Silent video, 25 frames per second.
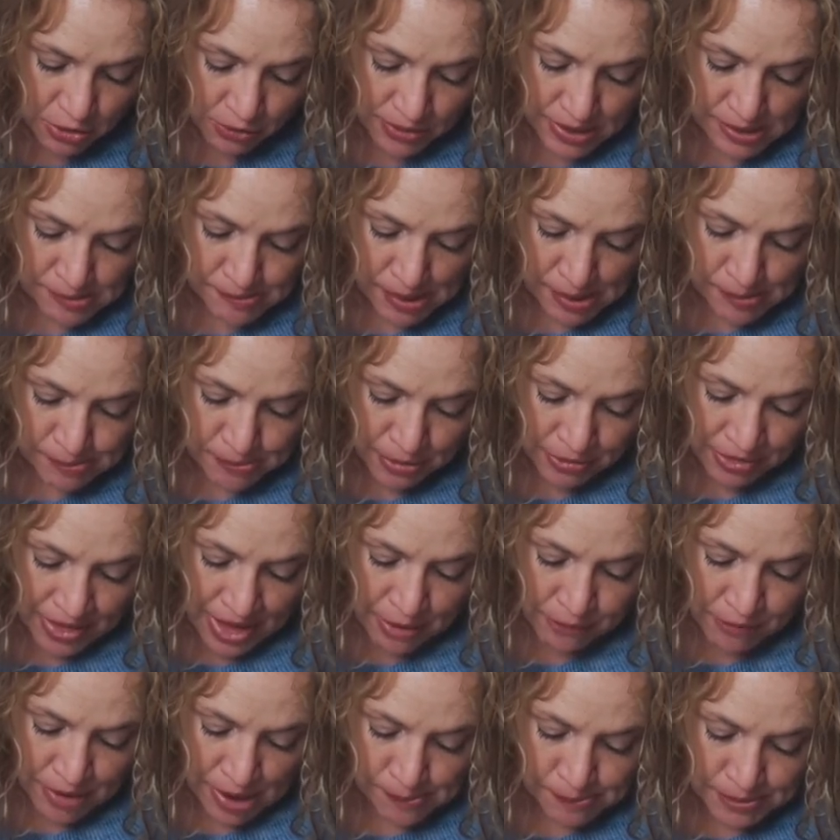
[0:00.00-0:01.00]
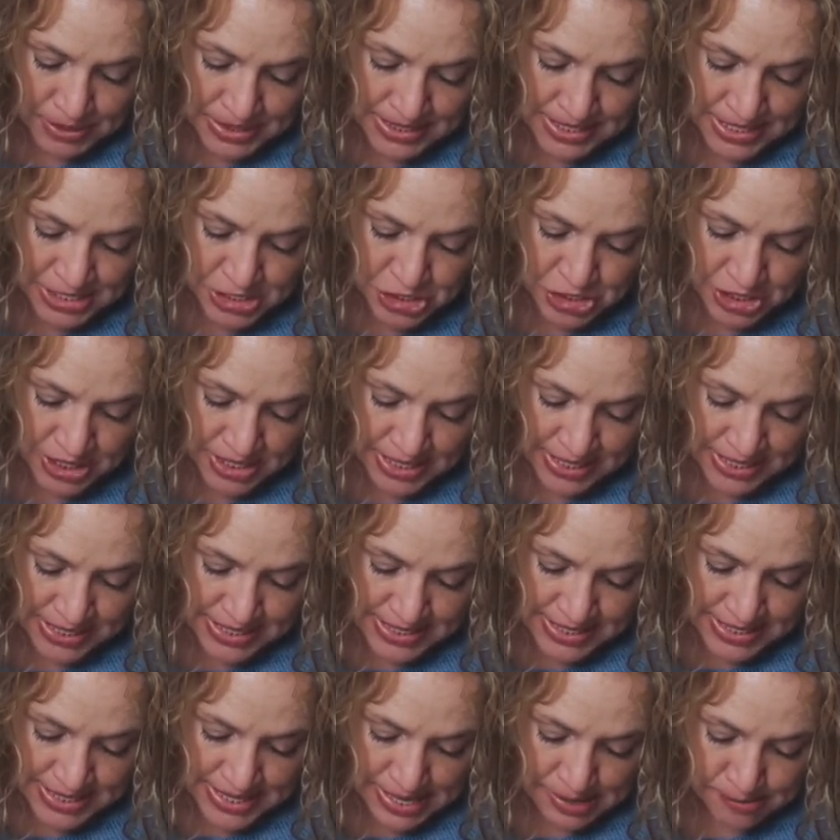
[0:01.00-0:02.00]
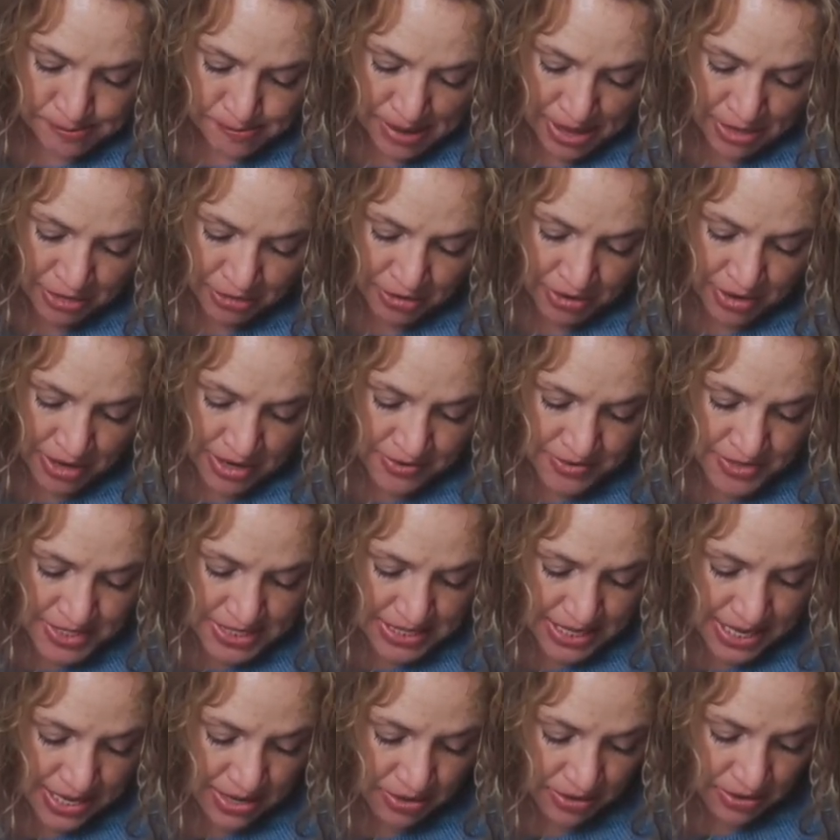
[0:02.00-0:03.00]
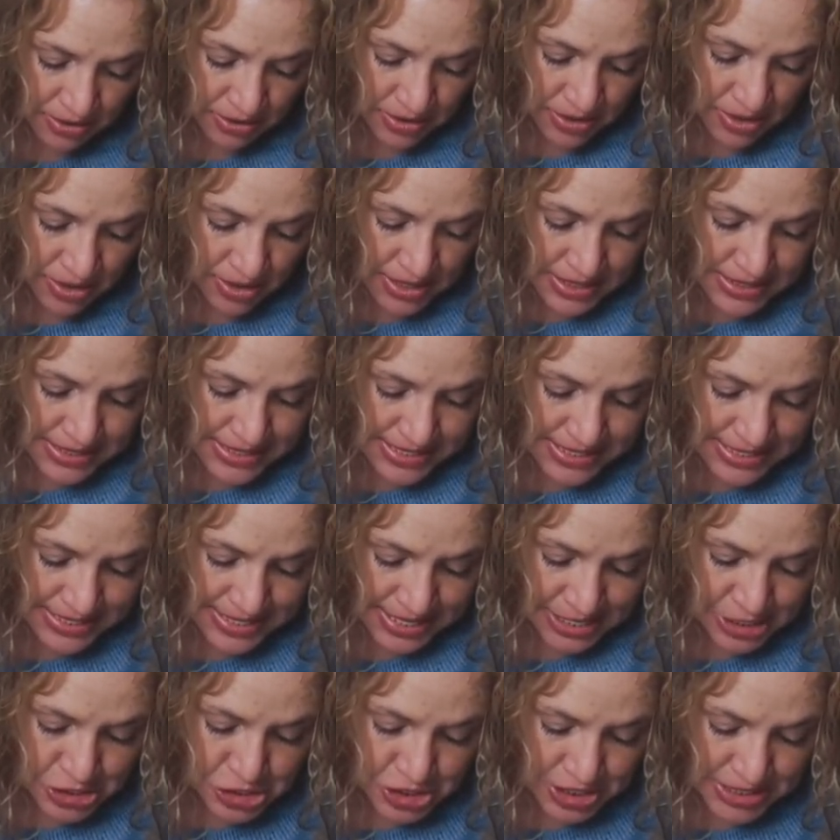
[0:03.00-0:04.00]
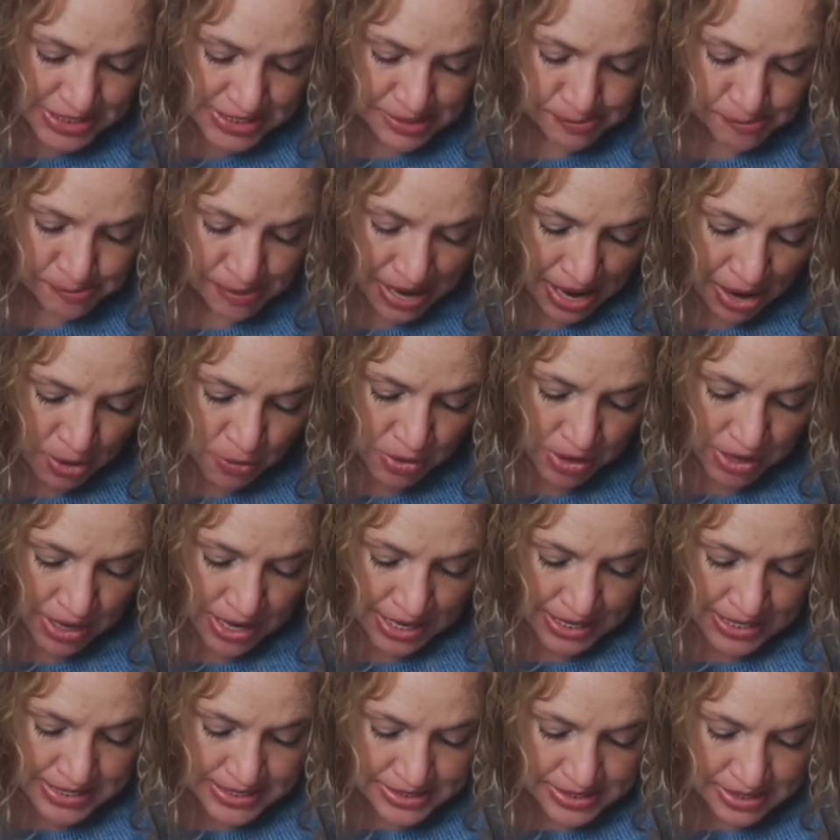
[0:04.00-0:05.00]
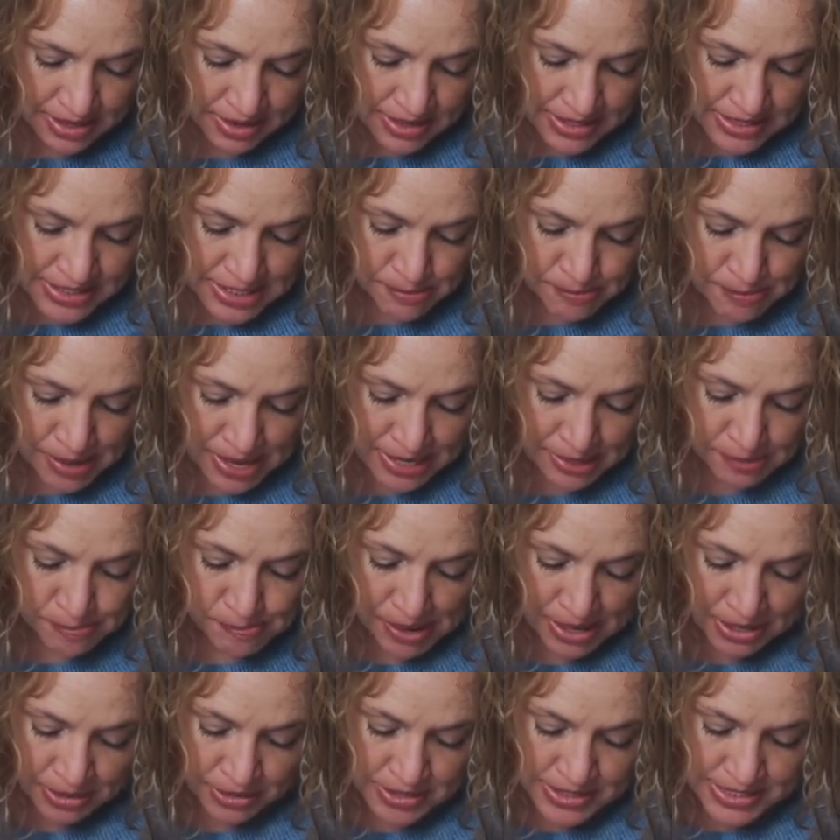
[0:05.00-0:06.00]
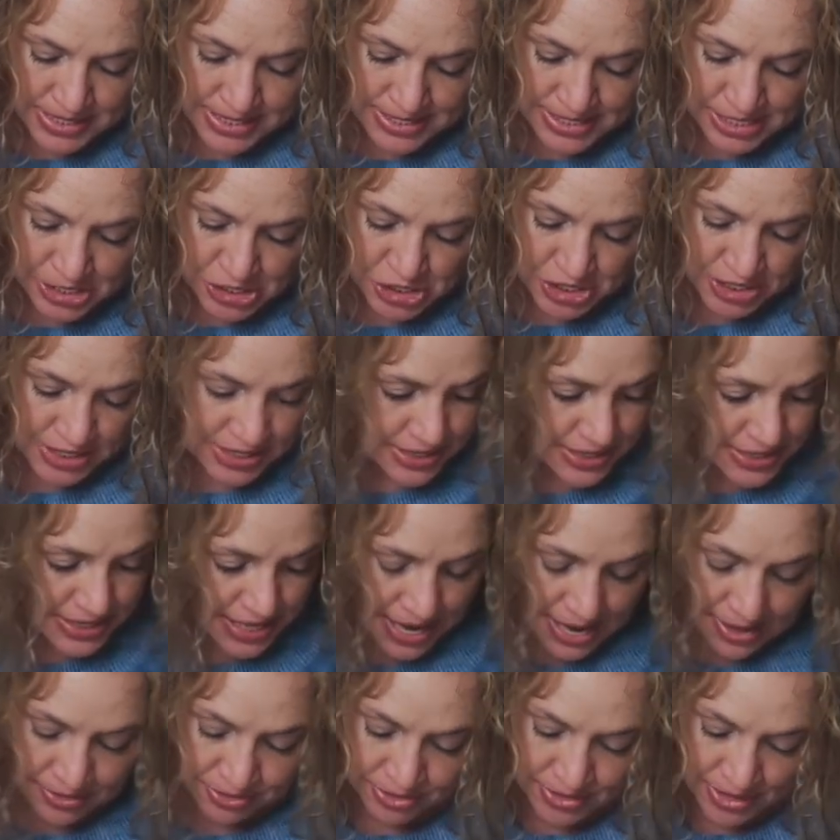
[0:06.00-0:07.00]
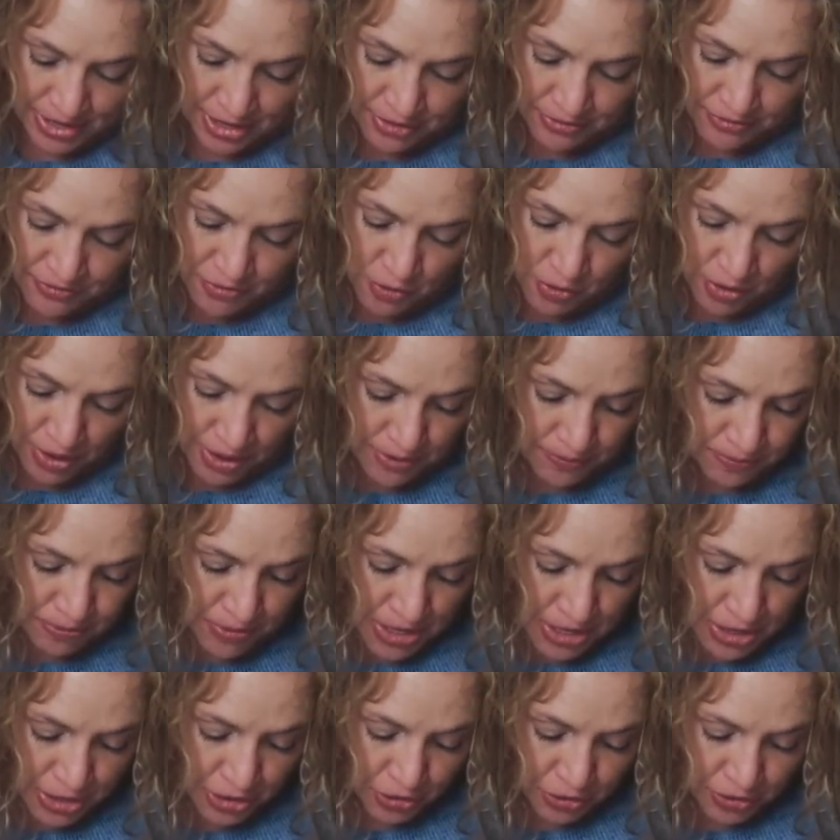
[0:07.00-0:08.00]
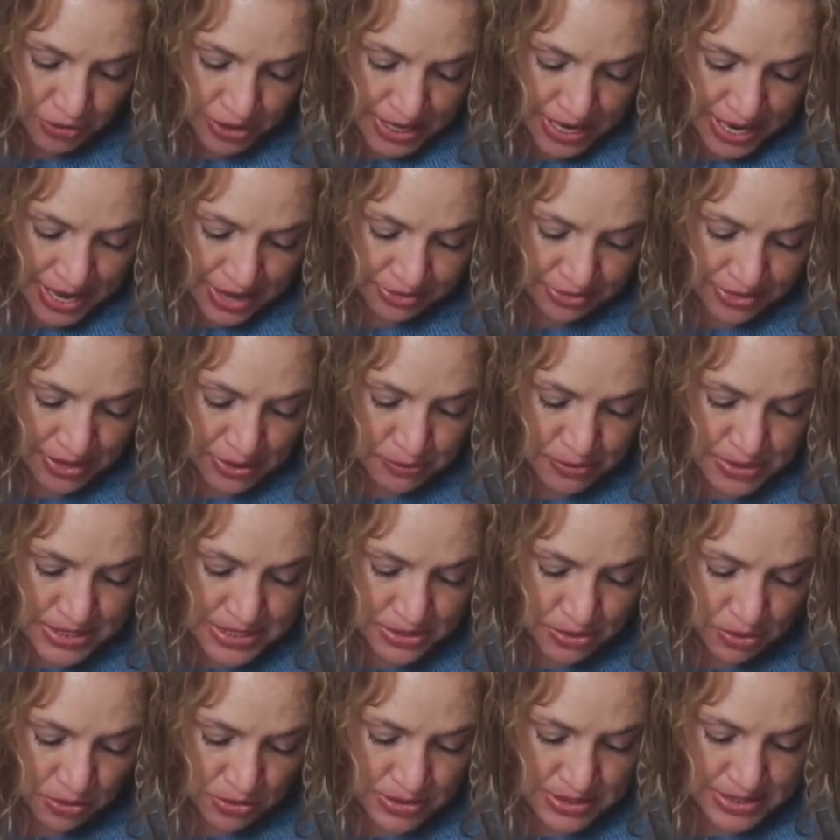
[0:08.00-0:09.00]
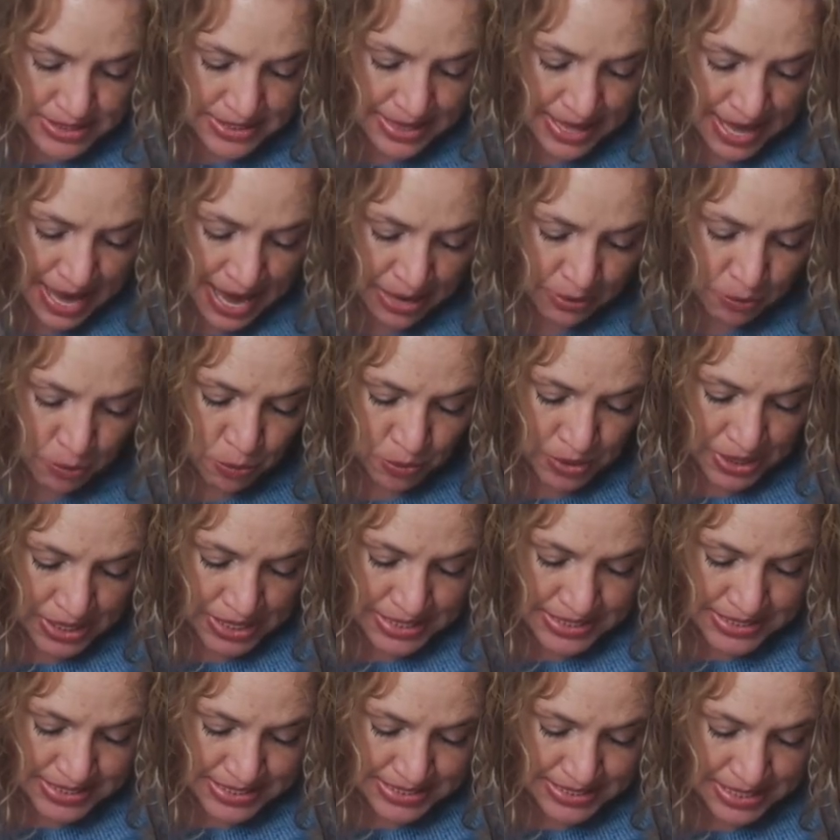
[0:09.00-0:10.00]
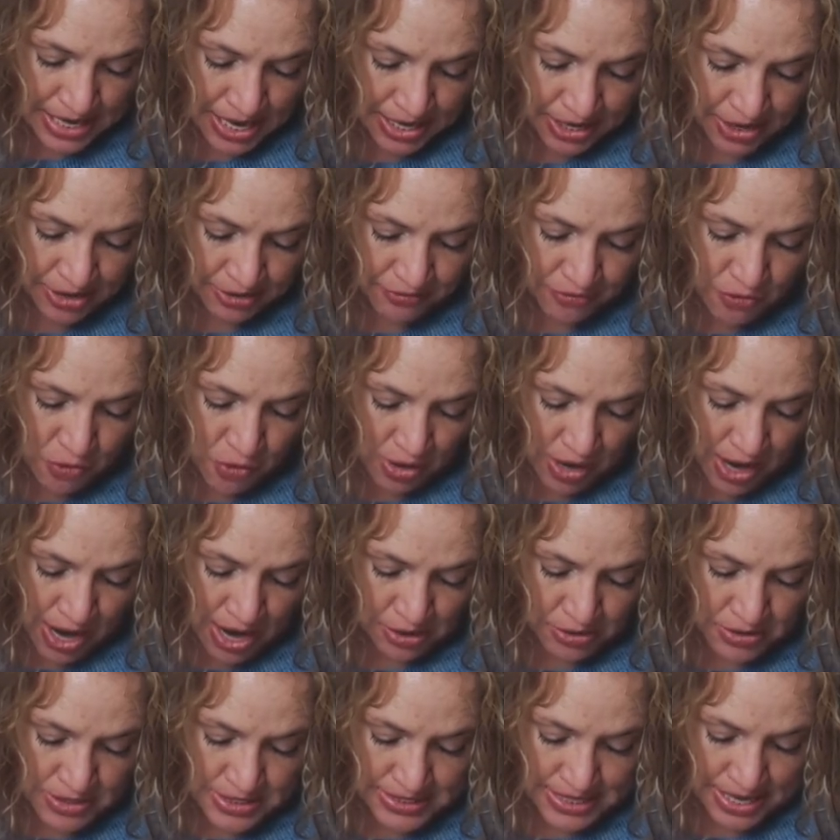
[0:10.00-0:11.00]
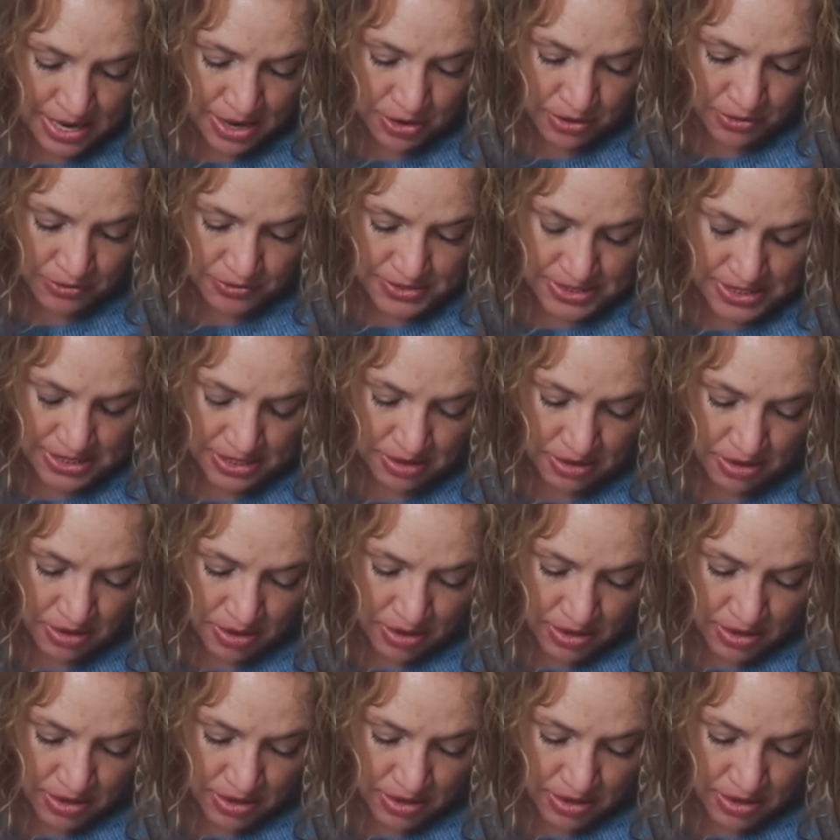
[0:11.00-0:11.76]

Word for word: Remember that repetition is the mother of skill. Distinctions empower us to make better decisions and therefore create the results that we desire for ourselves.